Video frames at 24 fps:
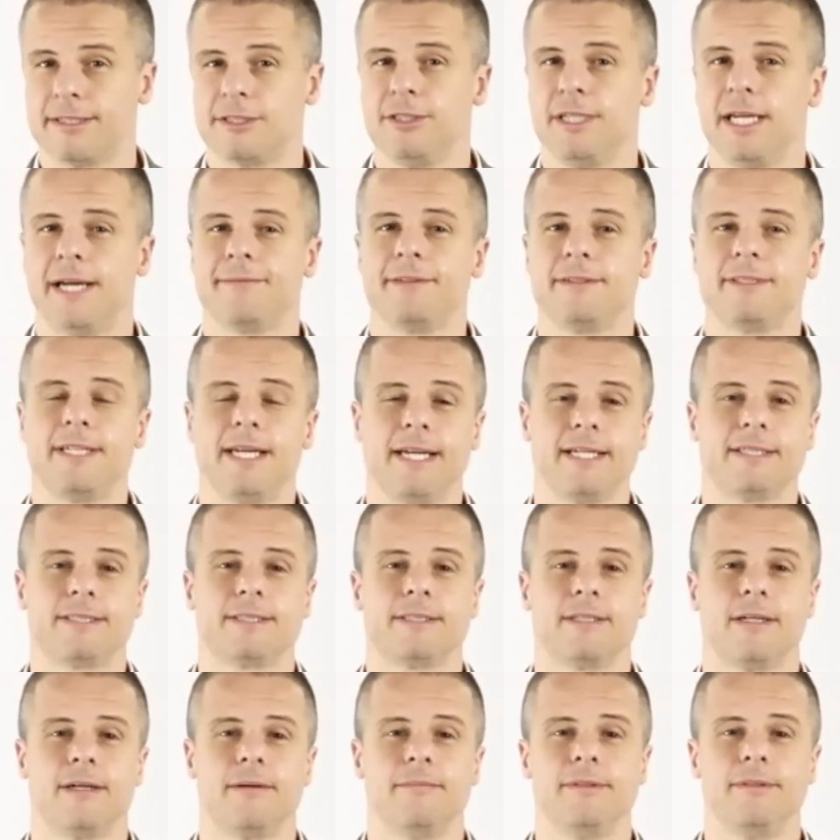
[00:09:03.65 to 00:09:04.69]
So you have to take
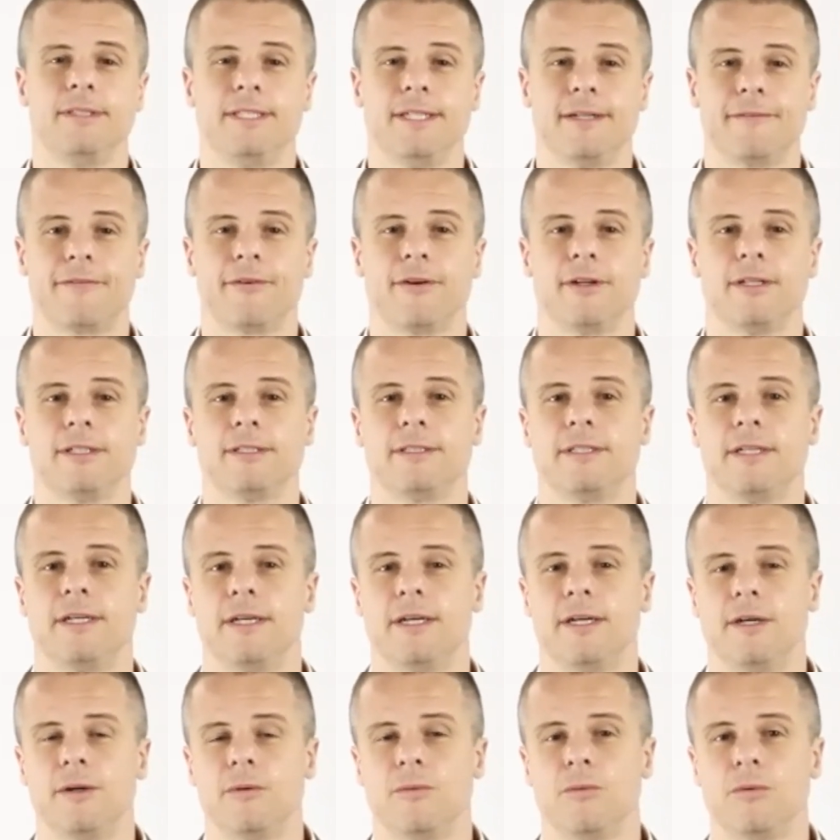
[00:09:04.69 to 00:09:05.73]
some different
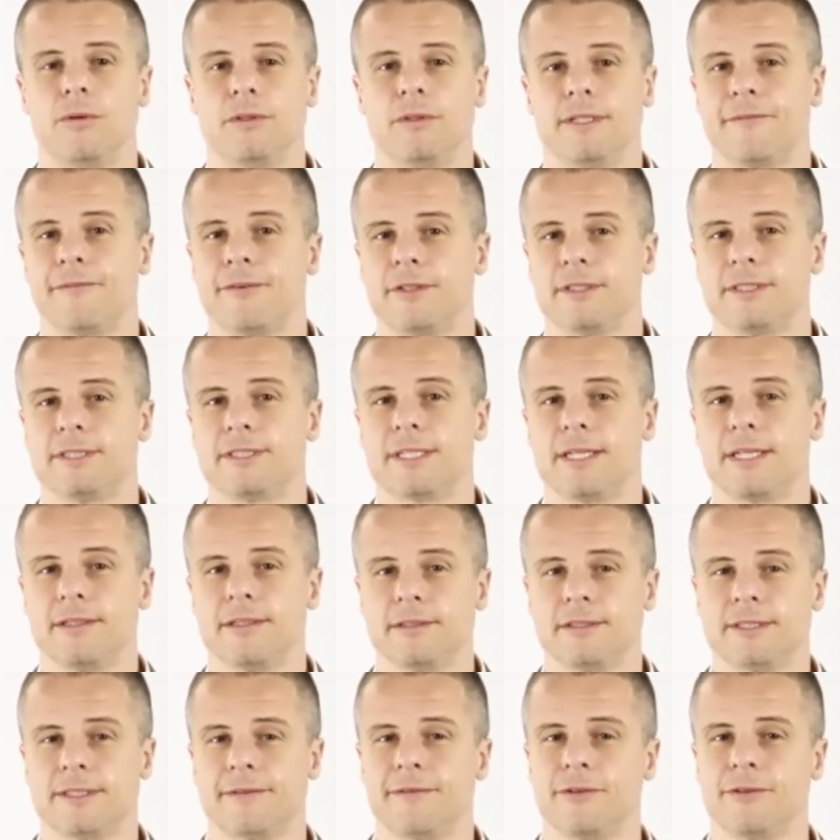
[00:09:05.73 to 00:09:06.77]

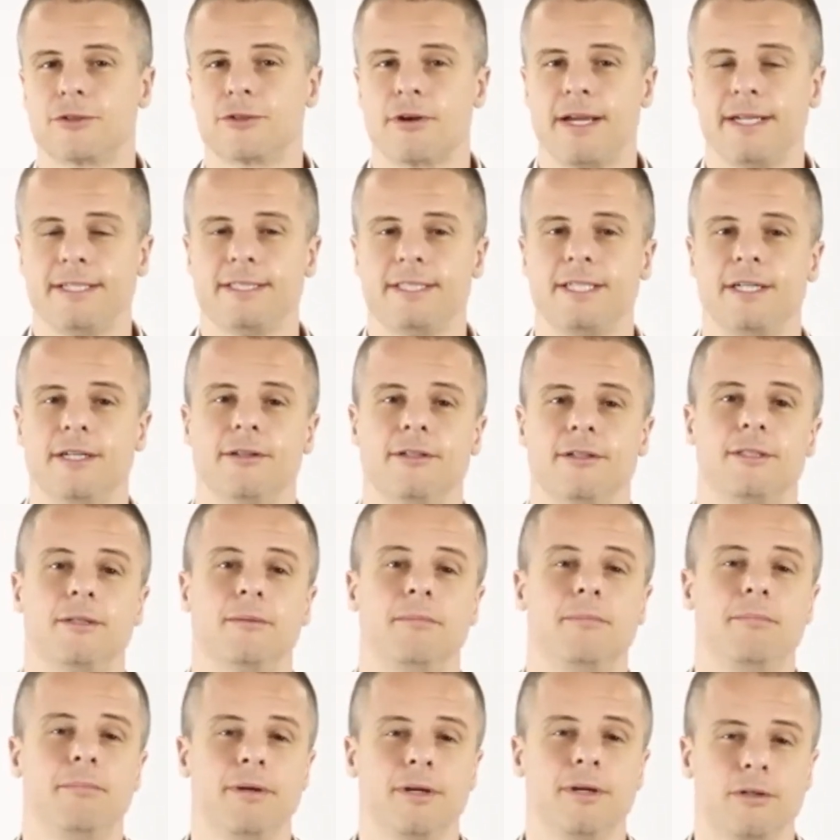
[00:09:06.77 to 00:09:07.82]
skills, different traits here to
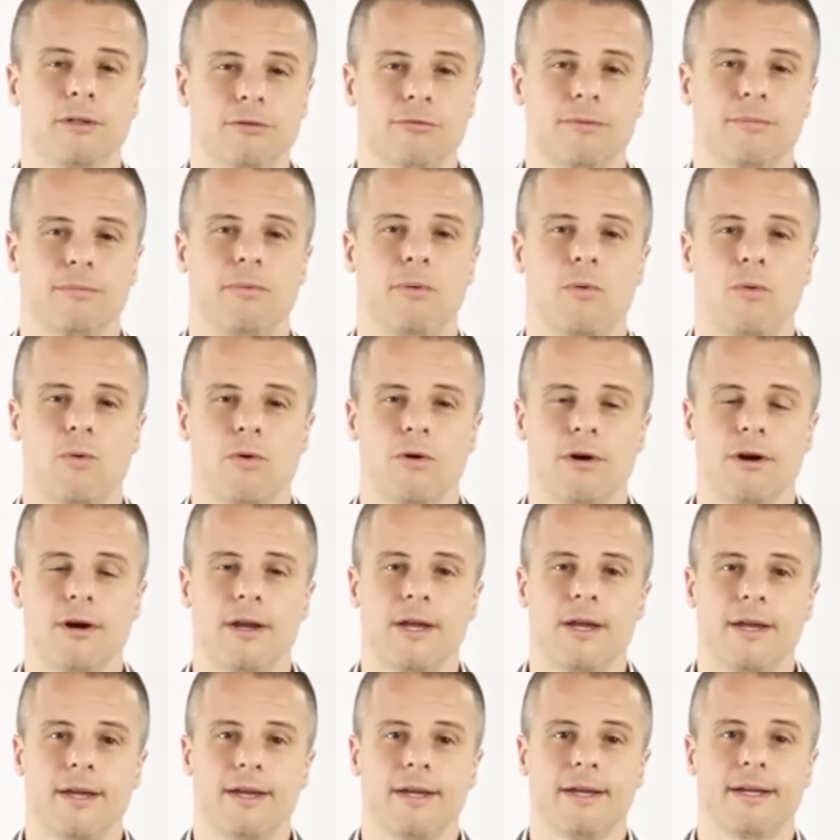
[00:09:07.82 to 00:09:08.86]
build rapport,
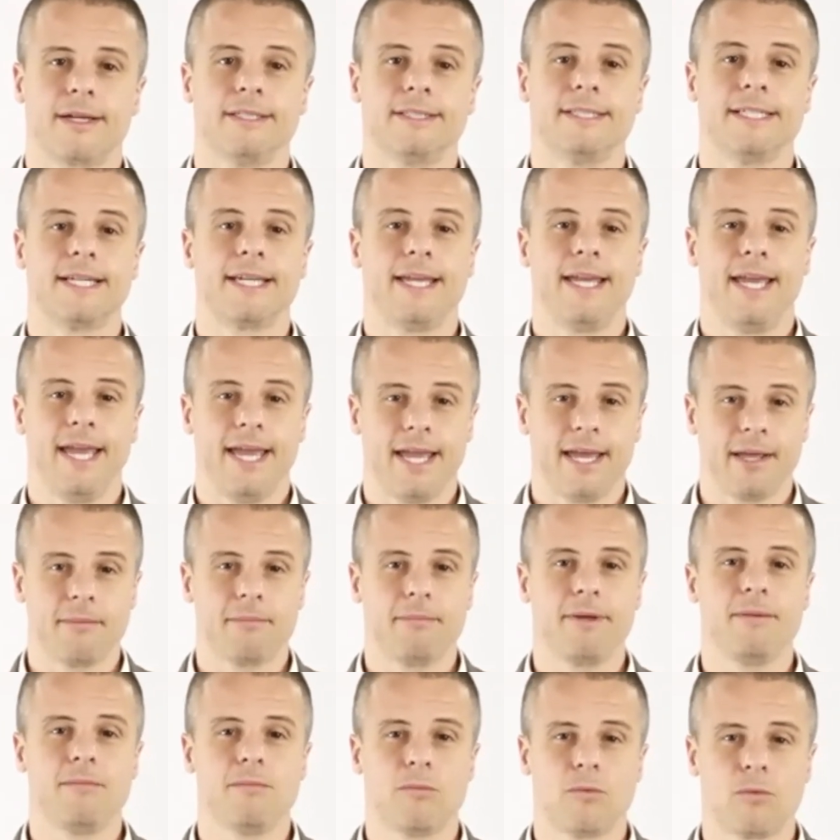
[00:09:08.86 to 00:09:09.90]
because it can
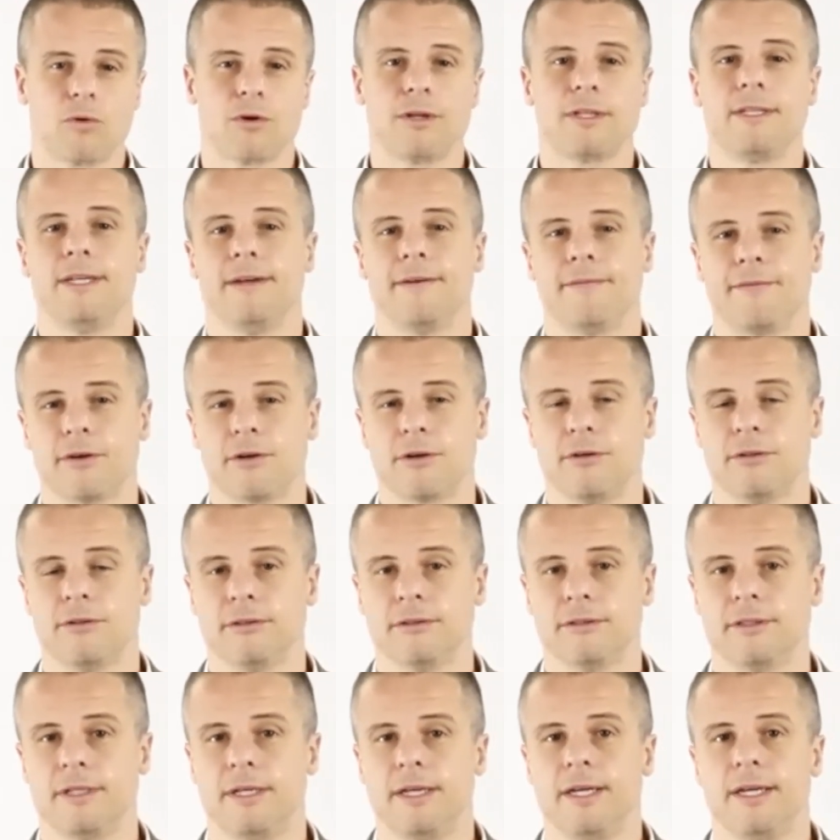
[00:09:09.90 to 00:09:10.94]
be more
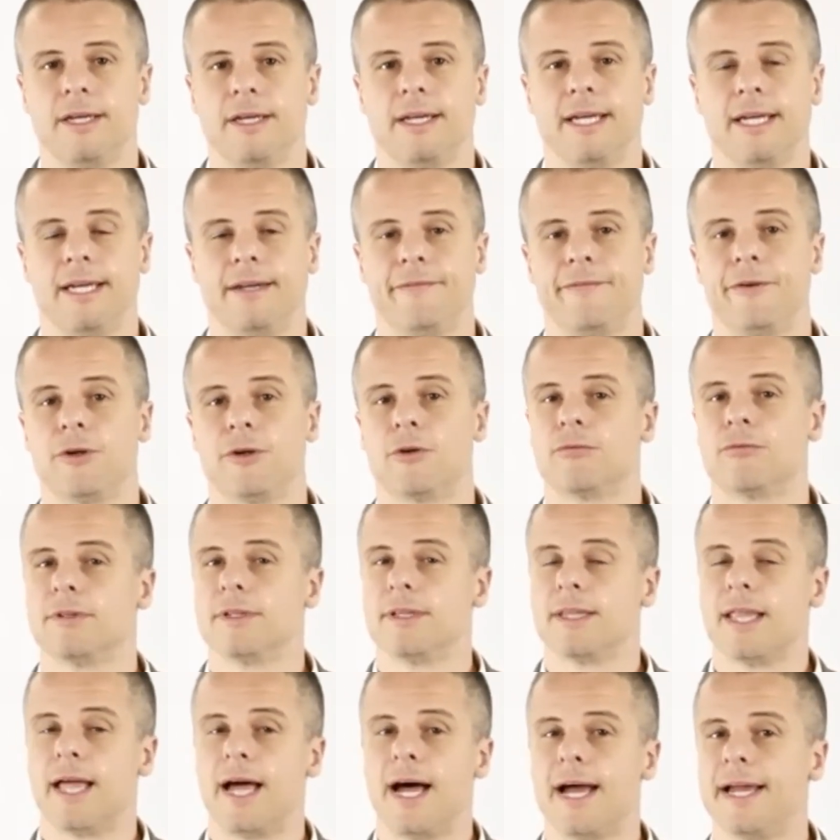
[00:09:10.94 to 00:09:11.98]
difficult if you're
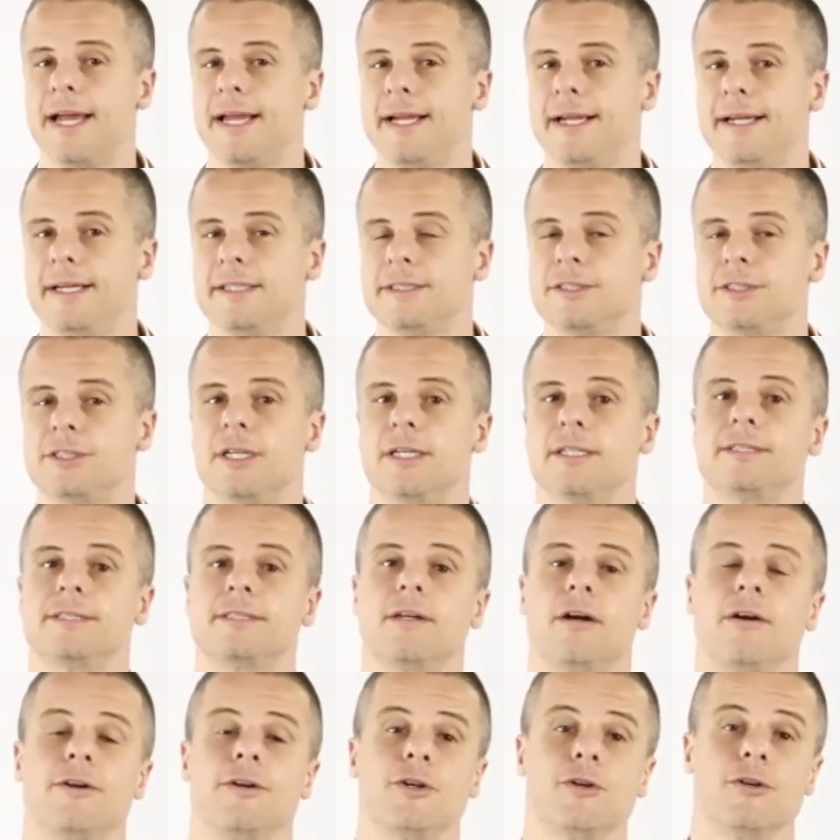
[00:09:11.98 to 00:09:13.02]
relying just
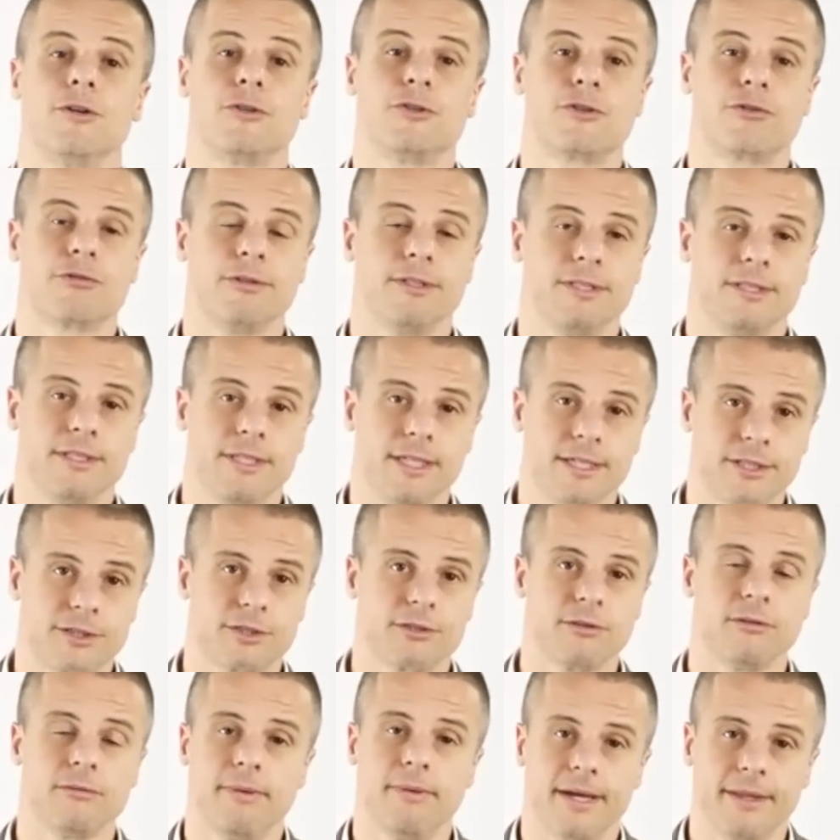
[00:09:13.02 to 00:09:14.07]
on your
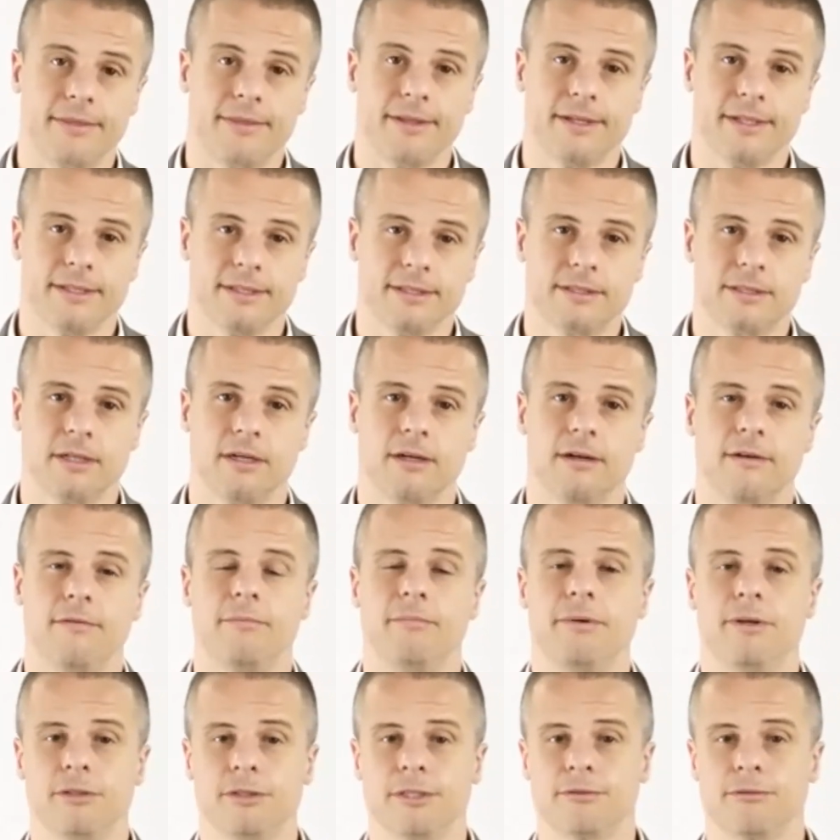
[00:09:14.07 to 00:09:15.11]
traditional methods of
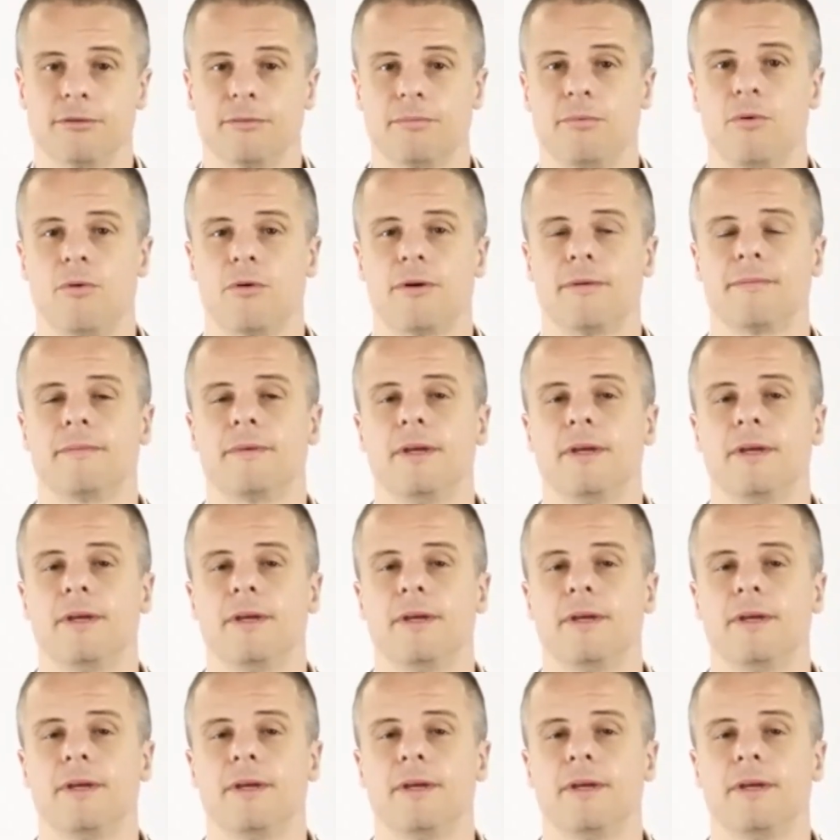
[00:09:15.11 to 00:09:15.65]
building rapport.